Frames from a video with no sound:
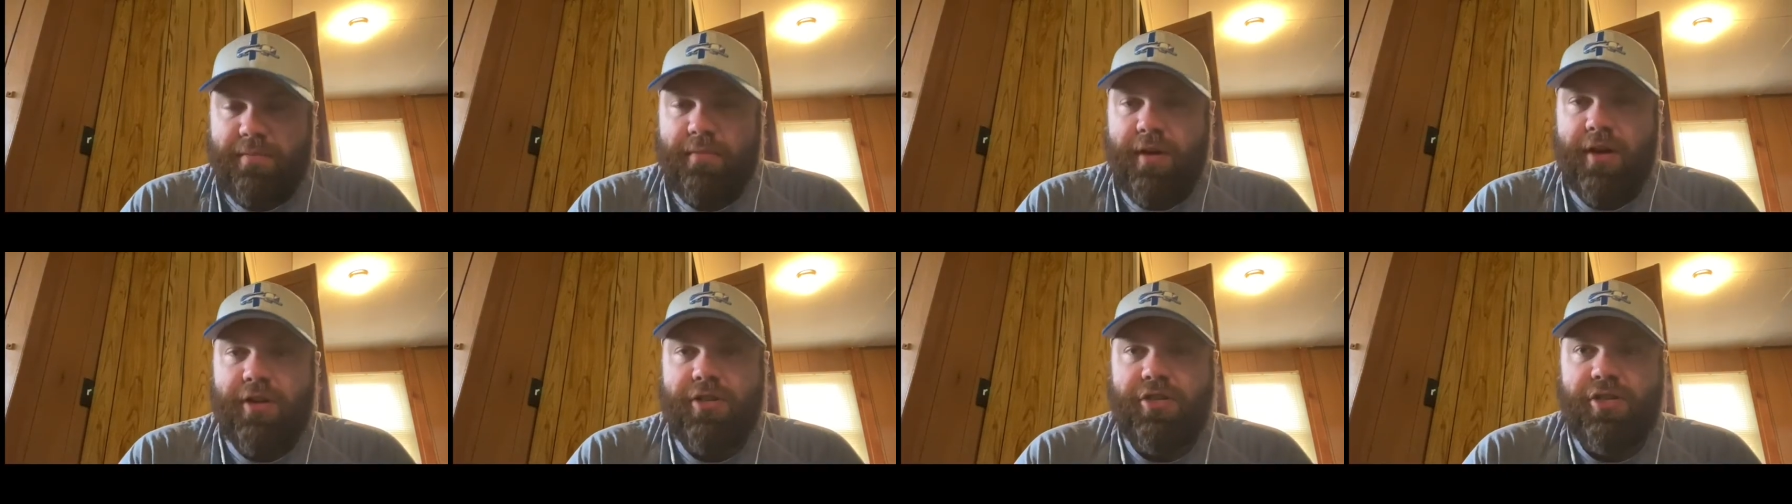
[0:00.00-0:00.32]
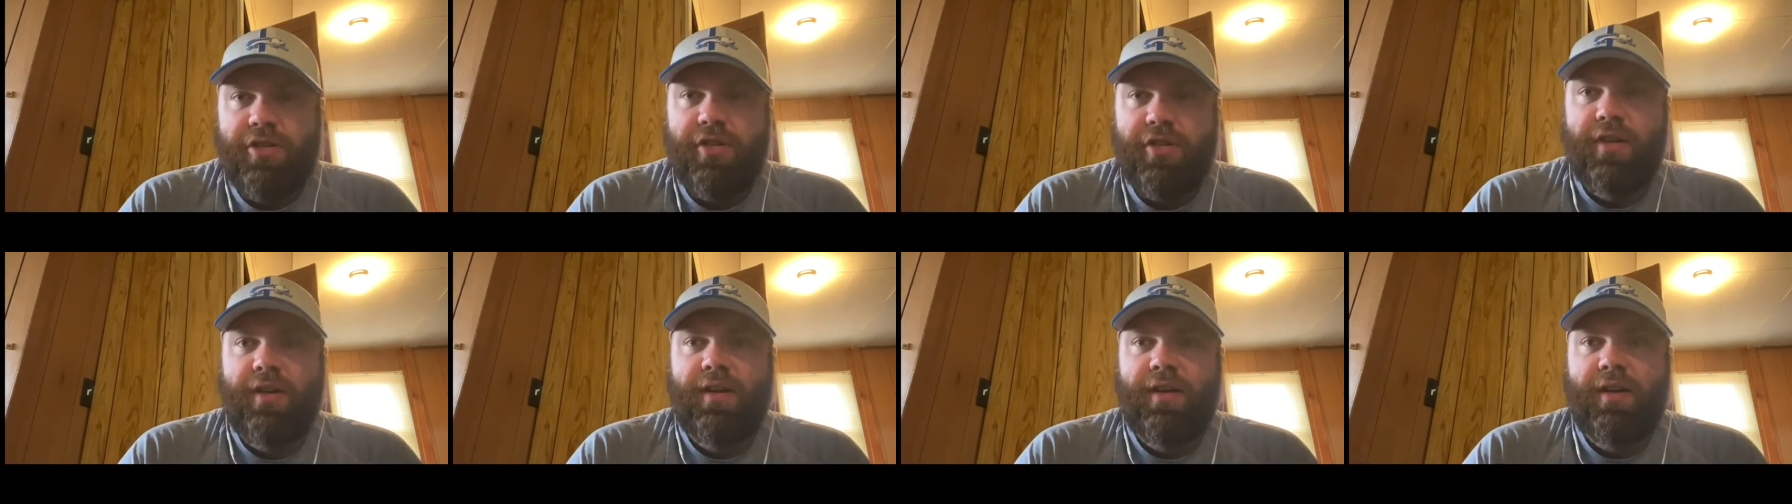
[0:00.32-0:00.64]

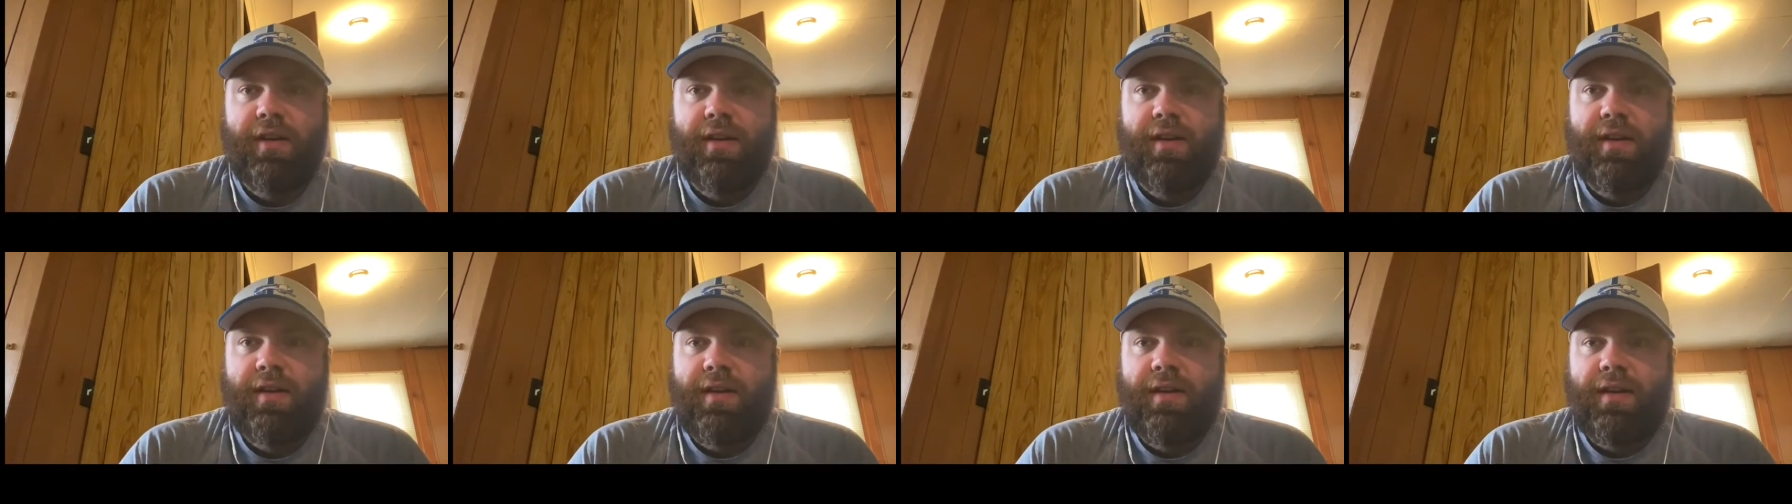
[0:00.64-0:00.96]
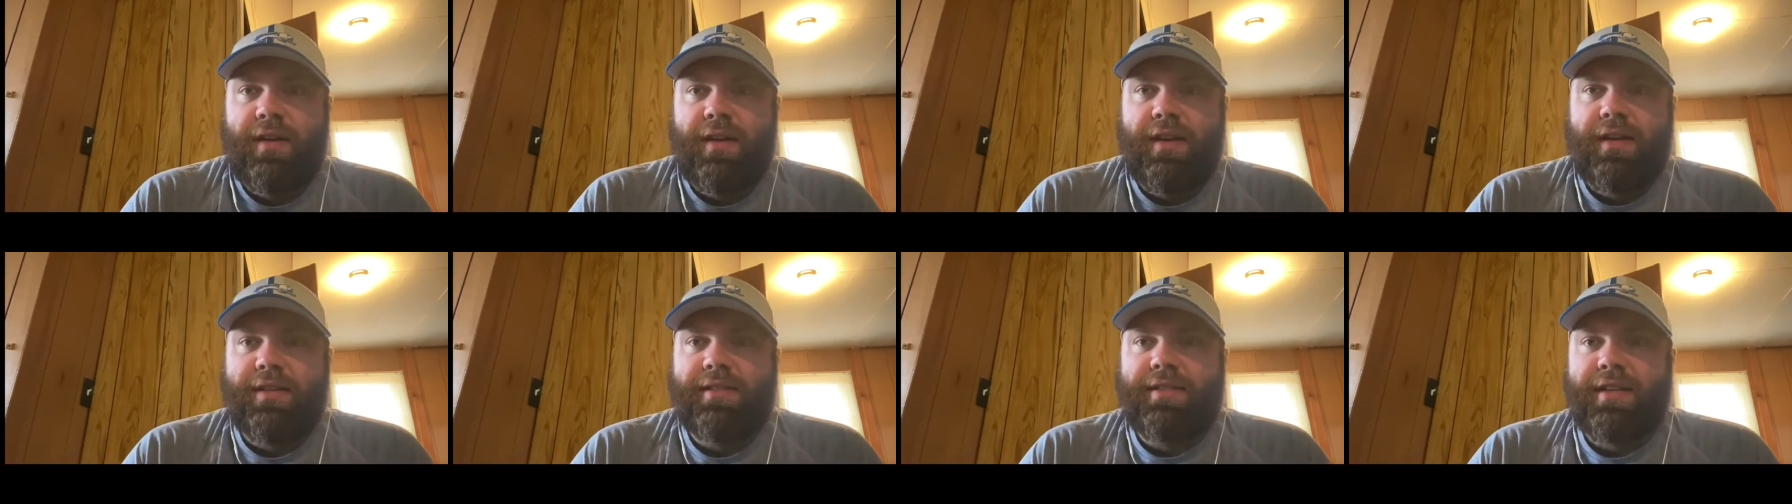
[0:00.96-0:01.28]
much
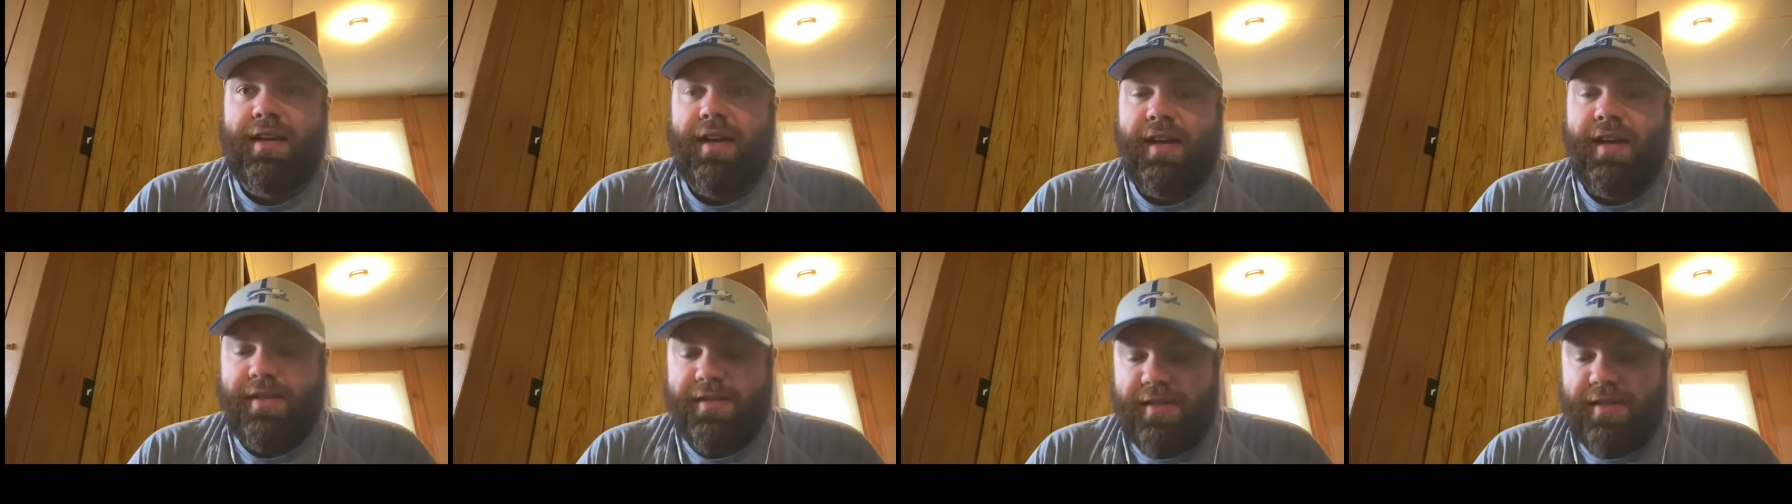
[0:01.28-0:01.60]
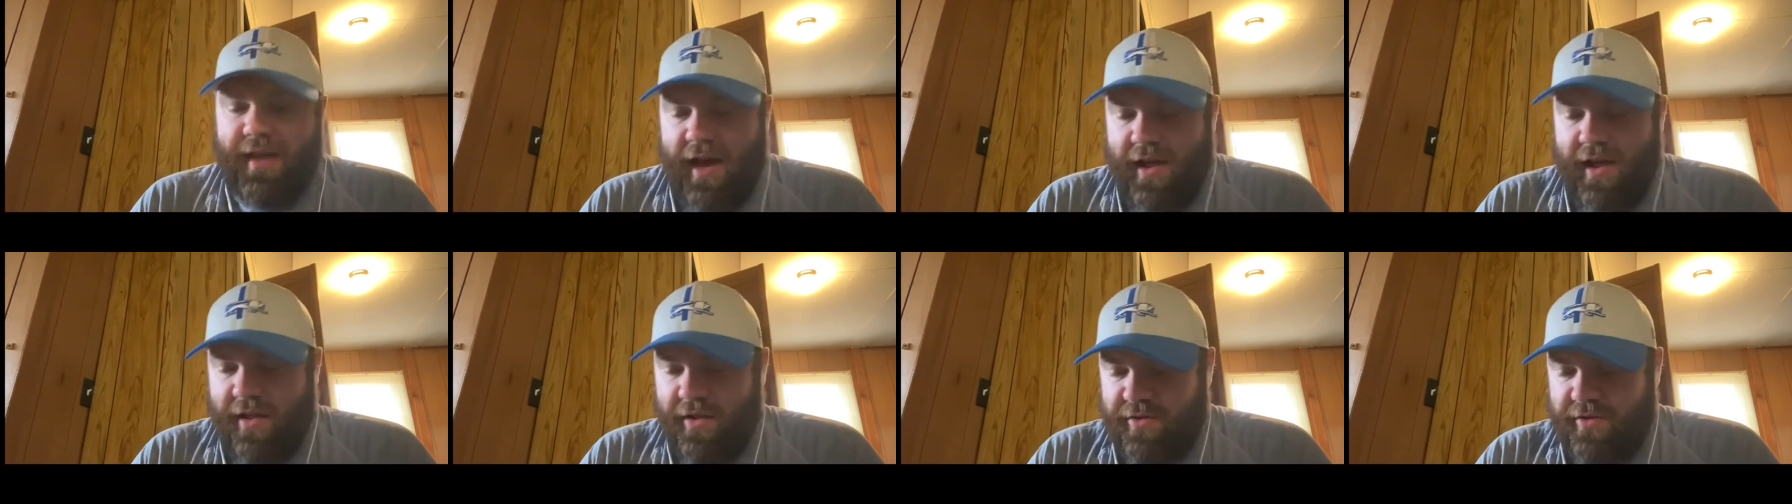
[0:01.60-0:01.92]
in today's
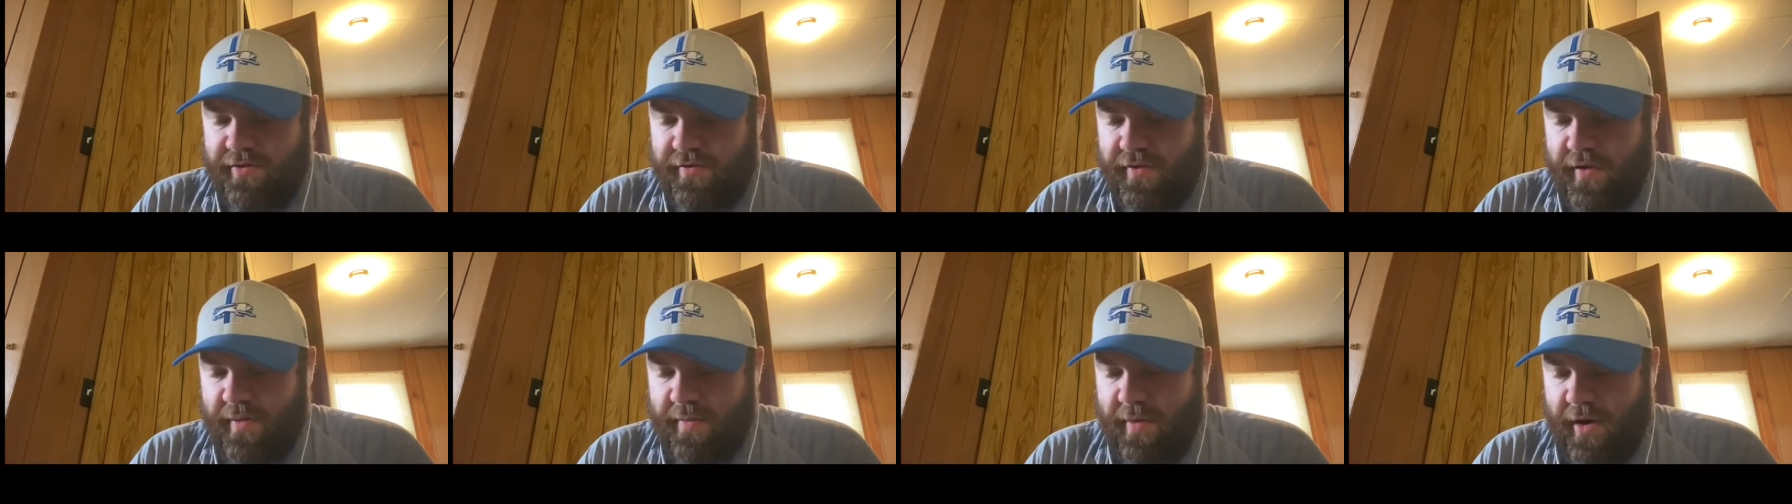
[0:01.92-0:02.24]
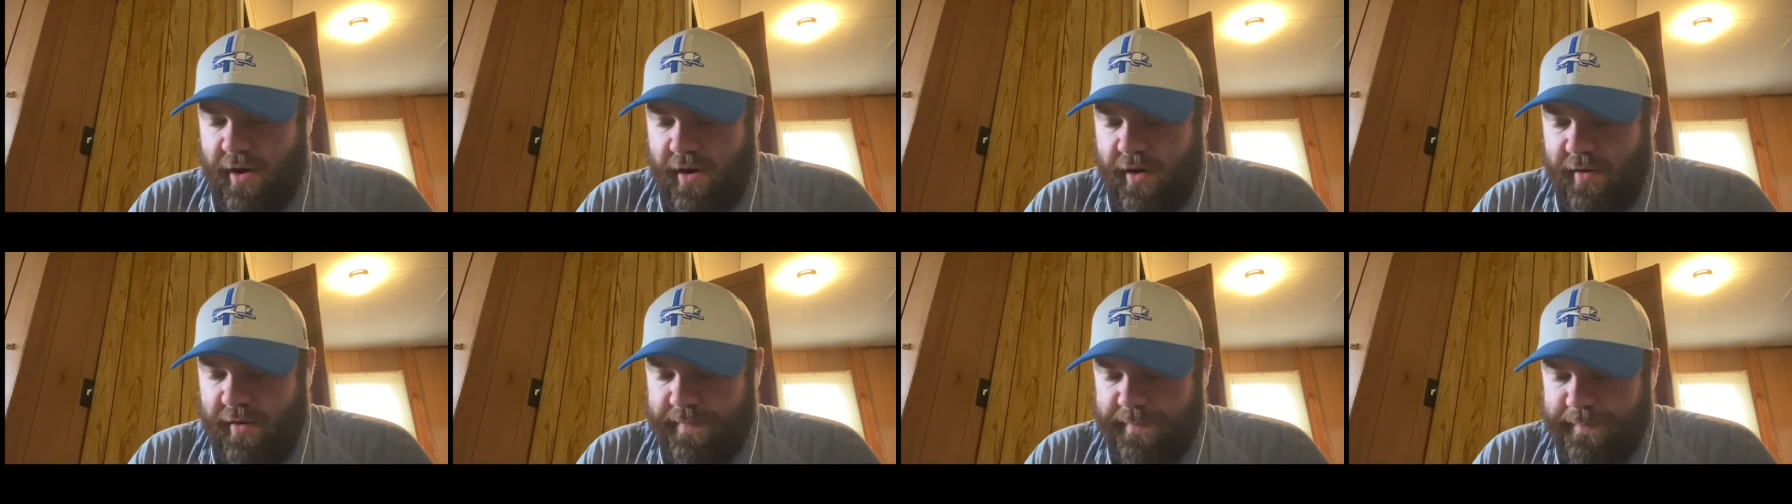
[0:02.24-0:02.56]
college
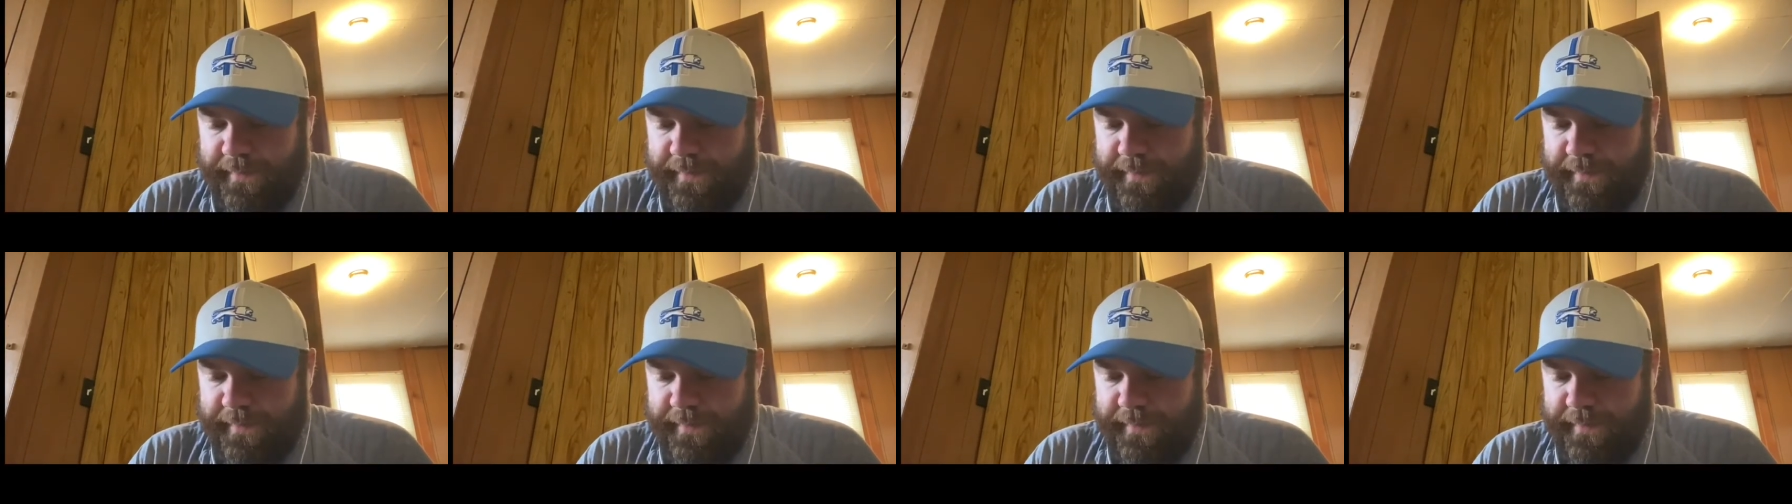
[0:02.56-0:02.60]
football,